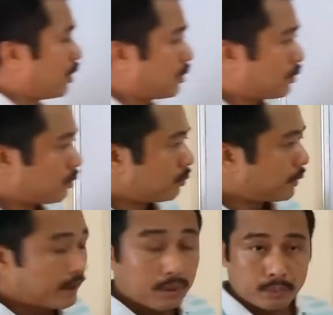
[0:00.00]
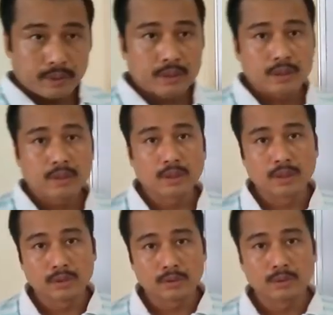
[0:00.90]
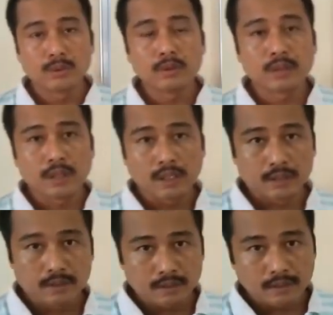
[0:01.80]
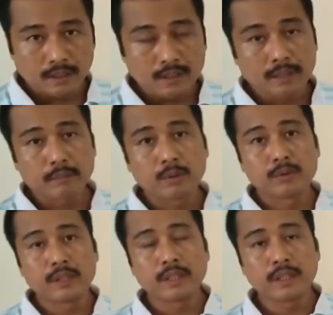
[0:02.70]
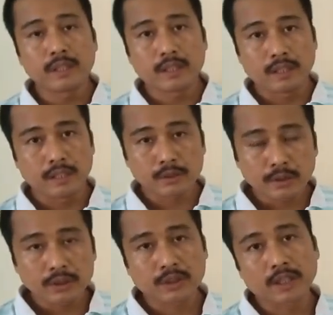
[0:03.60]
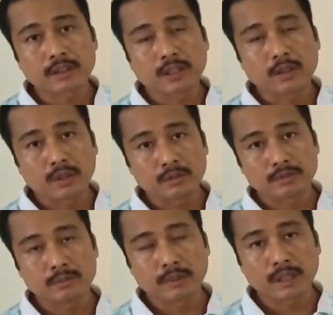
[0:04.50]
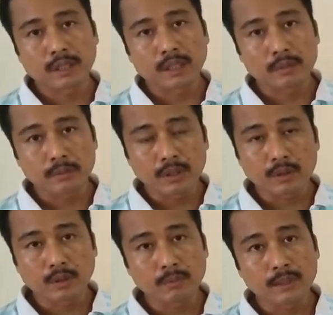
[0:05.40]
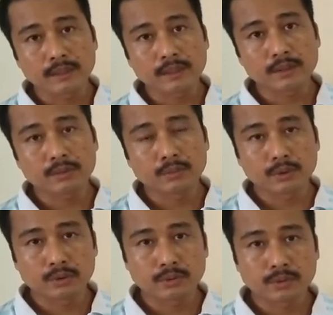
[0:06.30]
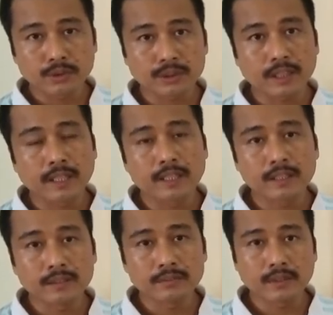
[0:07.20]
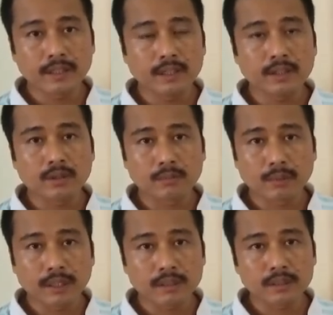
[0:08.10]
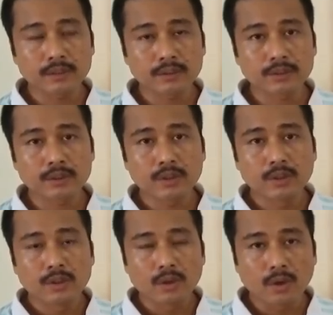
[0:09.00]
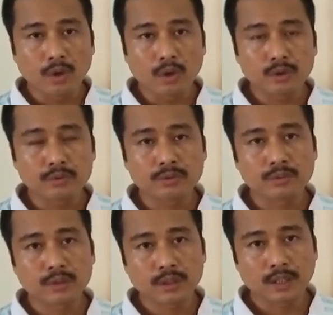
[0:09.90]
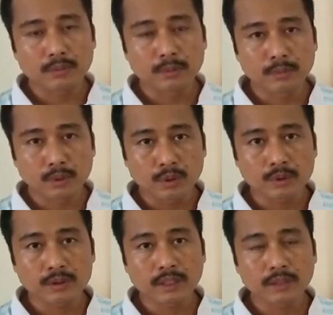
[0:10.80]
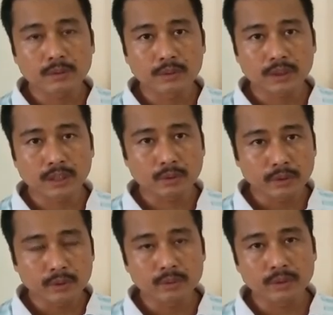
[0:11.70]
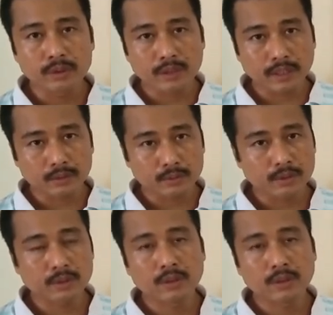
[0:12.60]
to begin with, or to learn about the electronic structure of metal carbonyl complexes, we should first identify the orbitals of carbon monoxide which are going to interact with